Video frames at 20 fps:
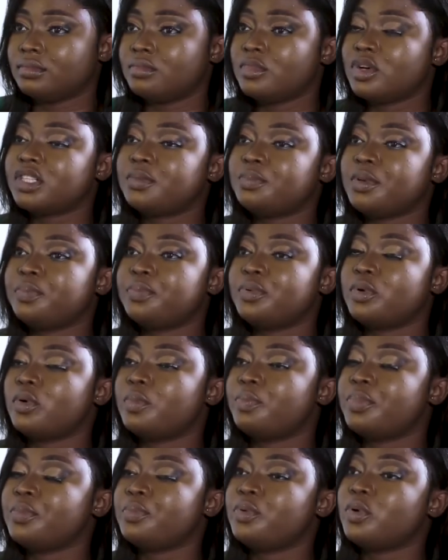Most
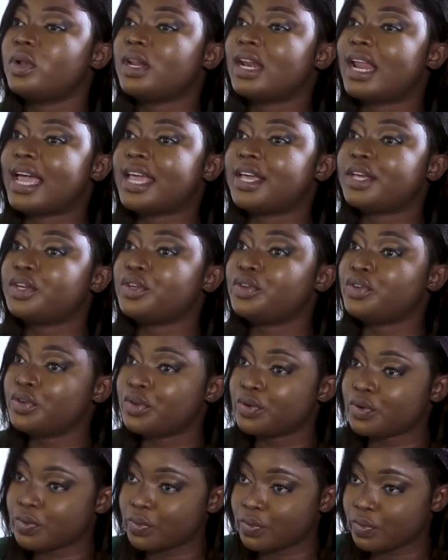people like
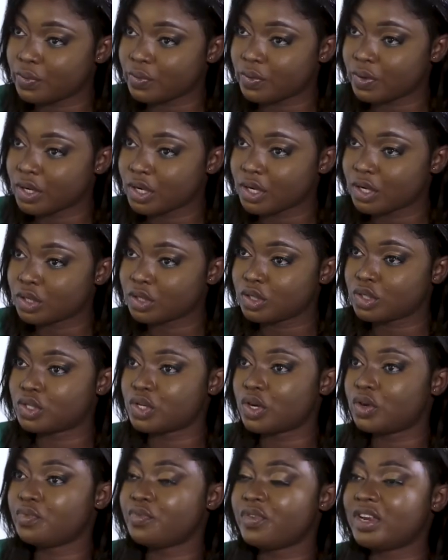you
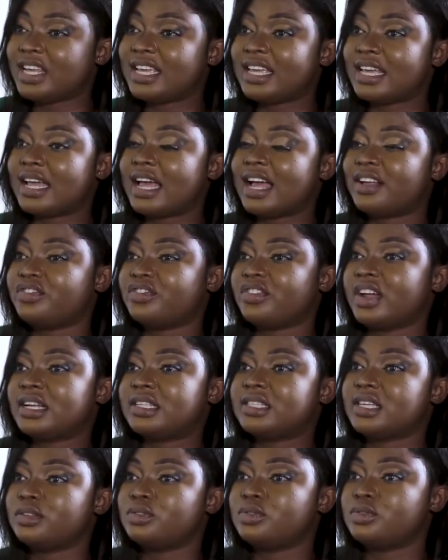don't really get
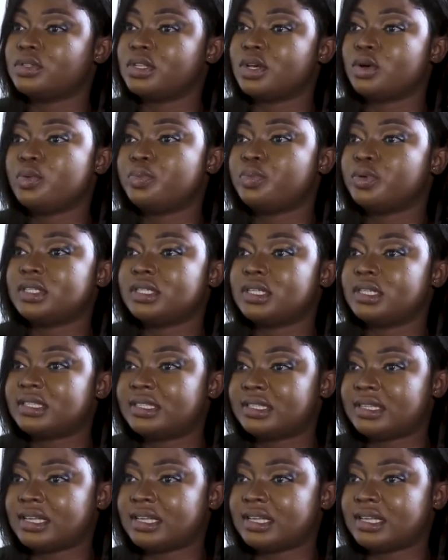attracted to the opposite